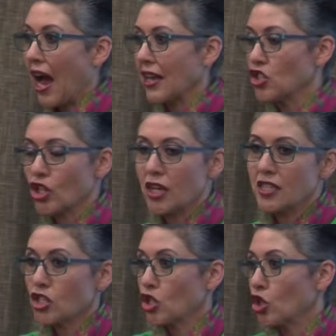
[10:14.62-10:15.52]
I
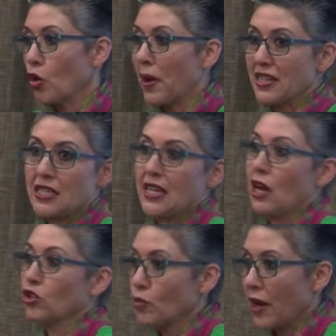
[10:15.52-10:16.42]
just, you know, pass it
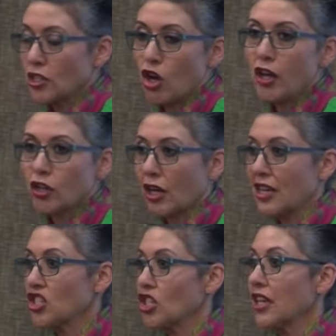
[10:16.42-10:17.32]
down to my daughter
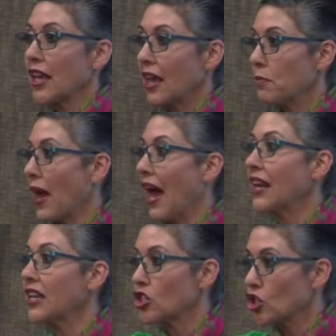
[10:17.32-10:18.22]
and she can
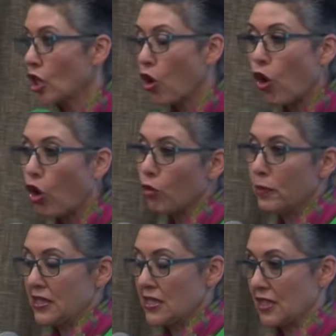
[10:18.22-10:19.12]
manage the whole
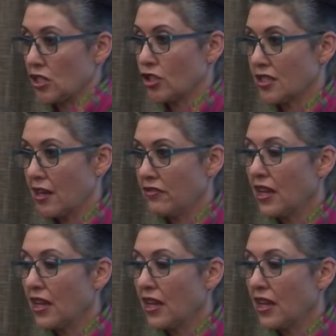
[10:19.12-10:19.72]
business herself.